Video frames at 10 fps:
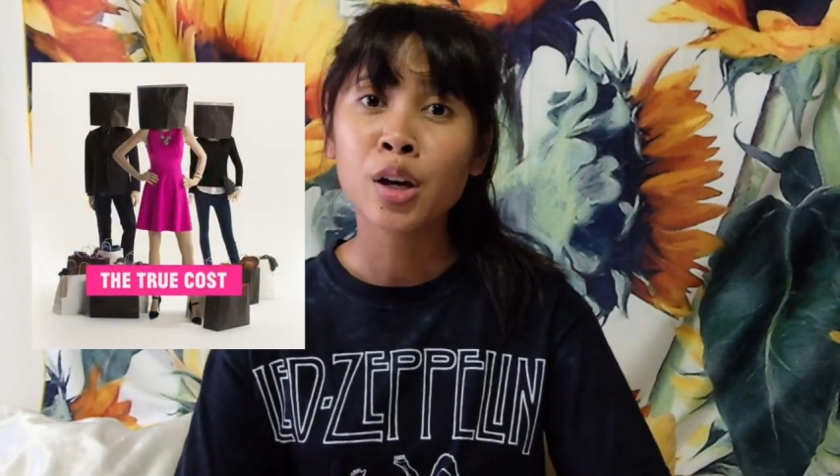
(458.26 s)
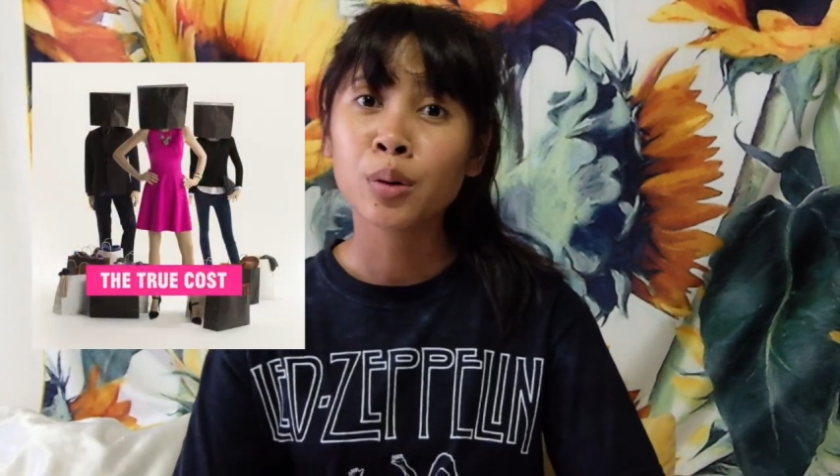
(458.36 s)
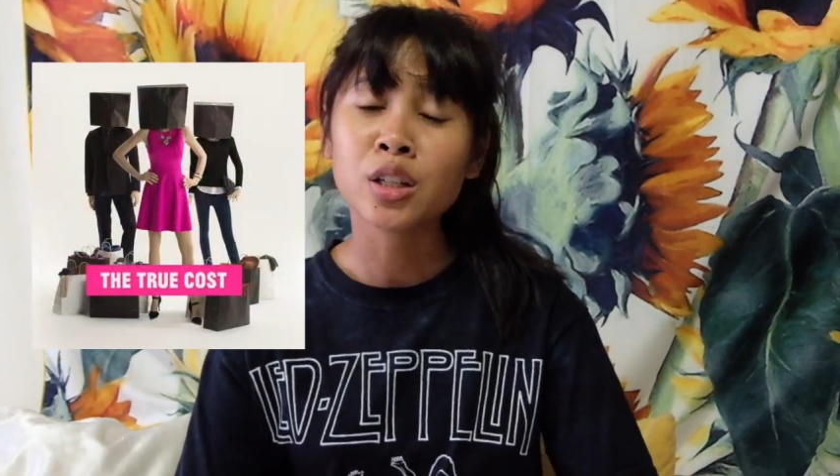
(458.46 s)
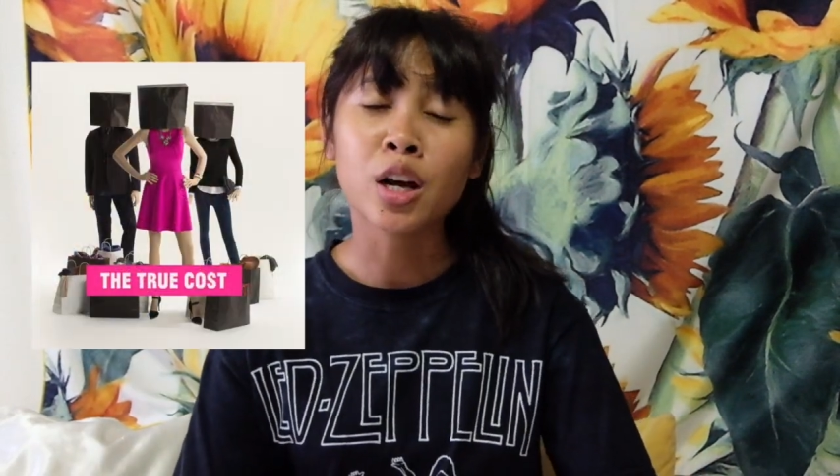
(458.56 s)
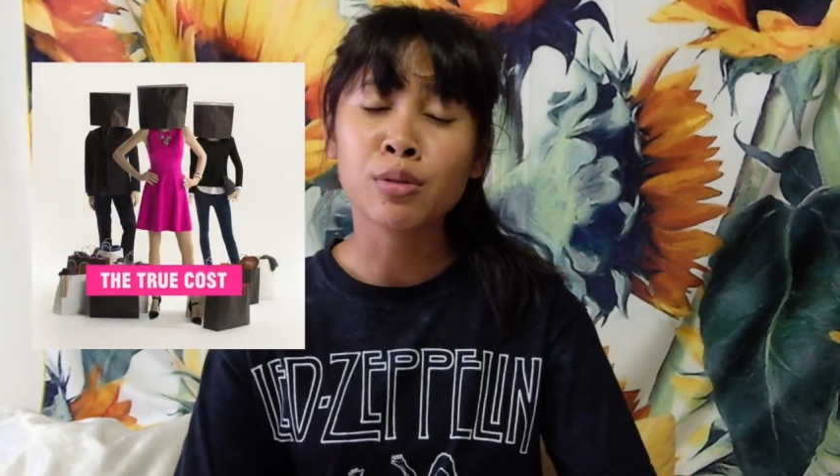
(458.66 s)

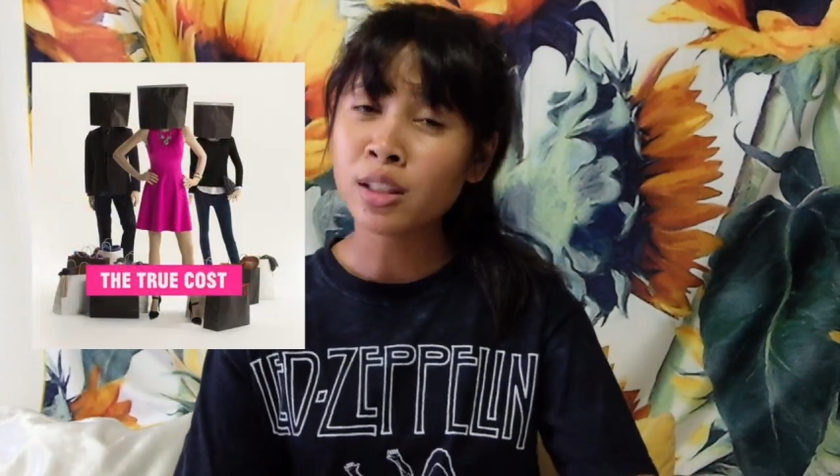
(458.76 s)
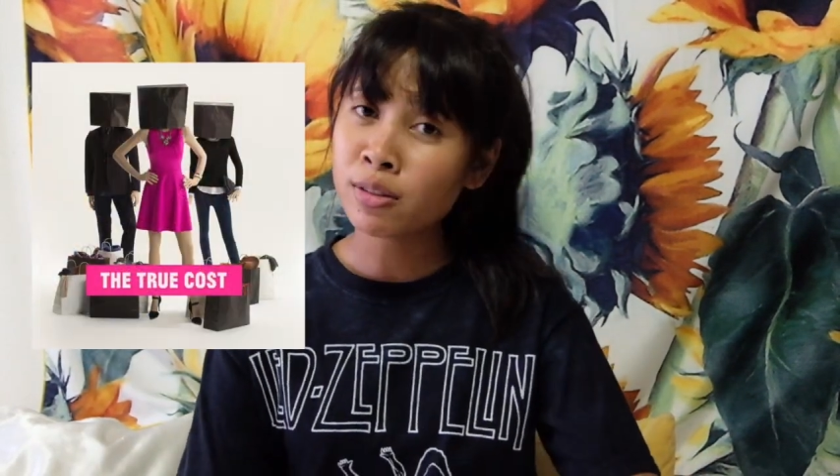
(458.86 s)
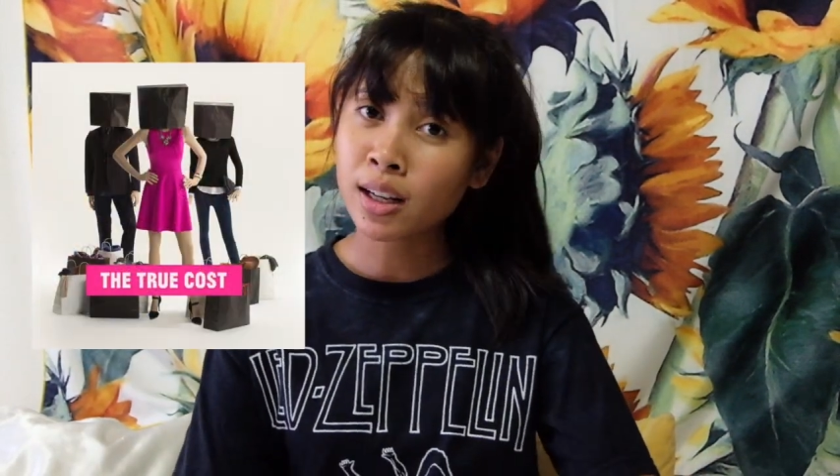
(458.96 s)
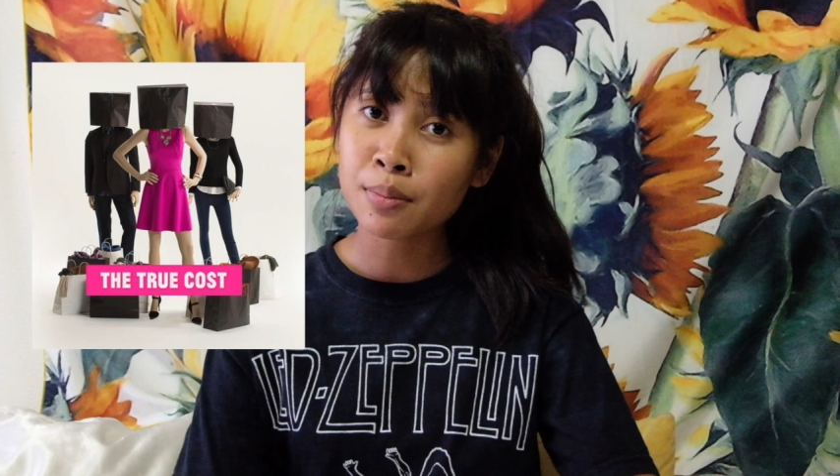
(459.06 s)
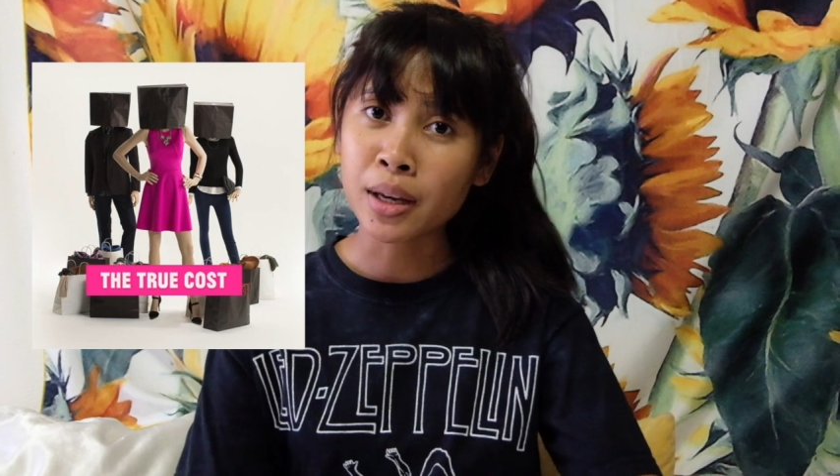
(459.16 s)
which I really
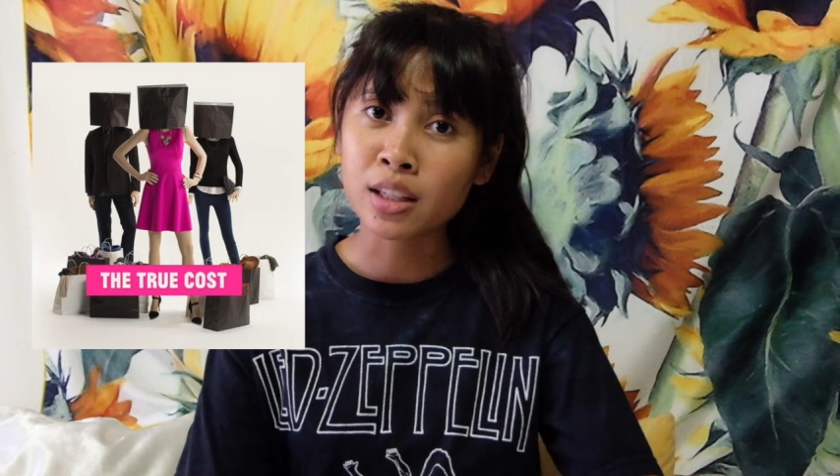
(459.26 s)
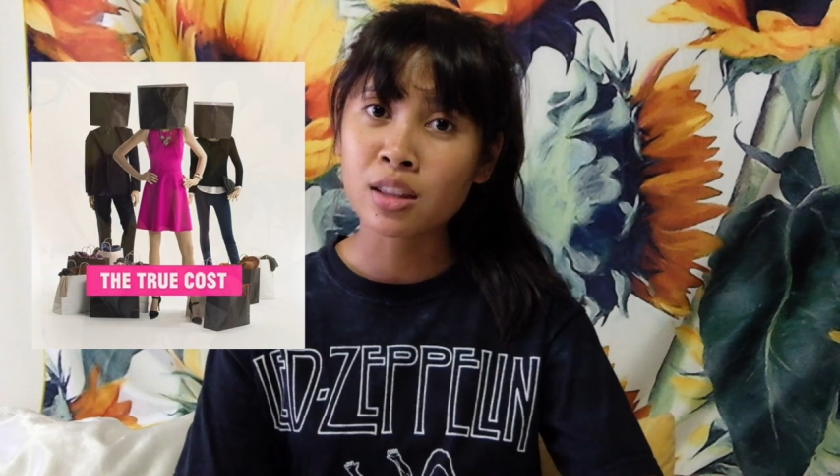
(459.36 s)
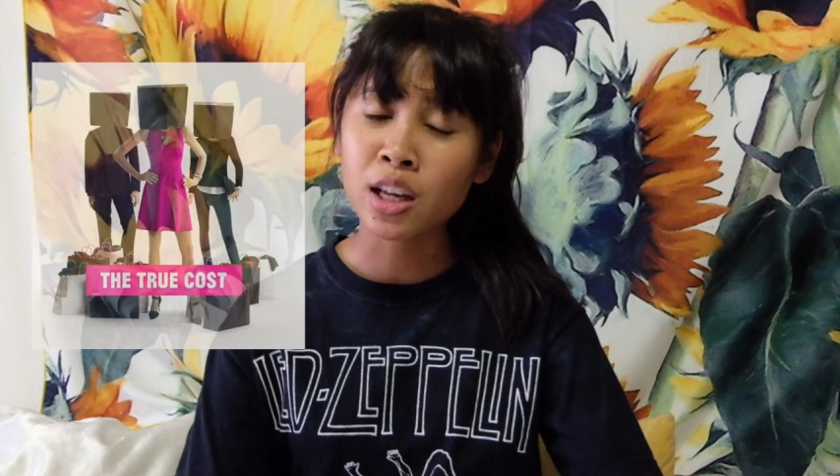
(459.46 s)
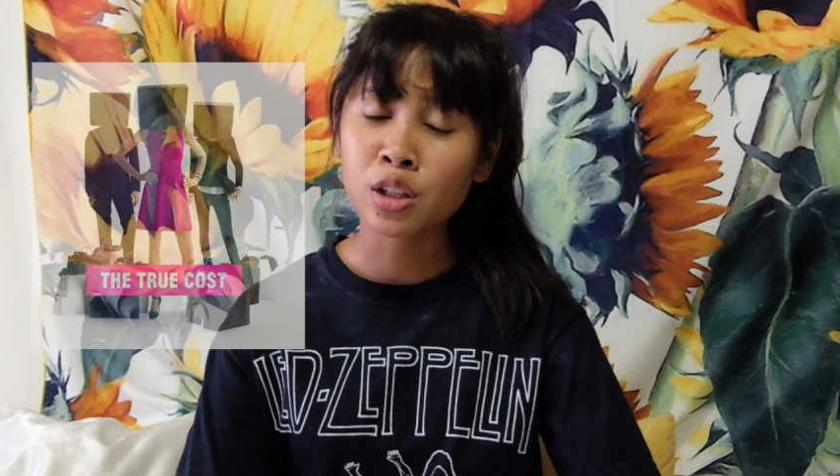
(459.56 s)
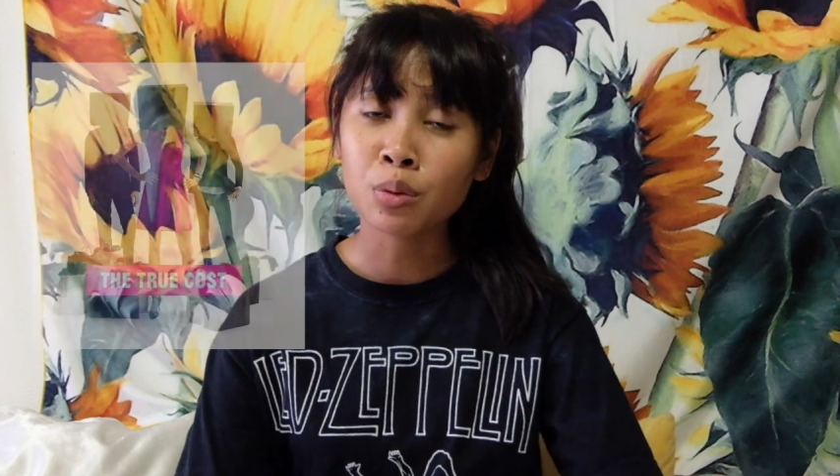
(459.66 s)

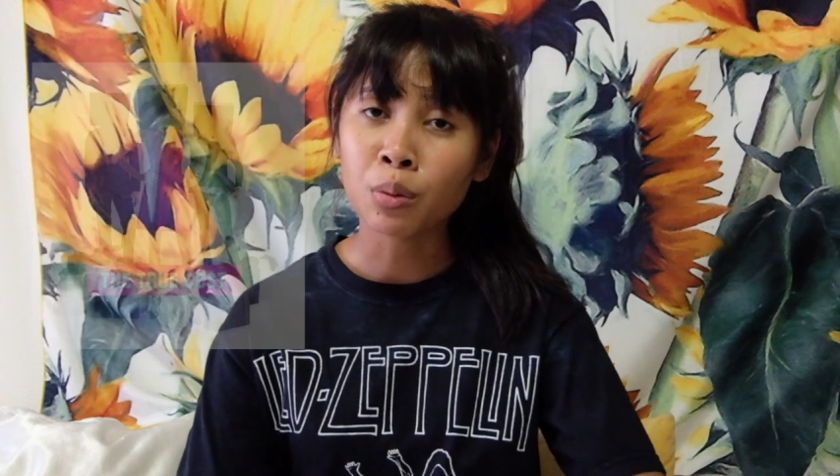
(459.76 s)
recommend that you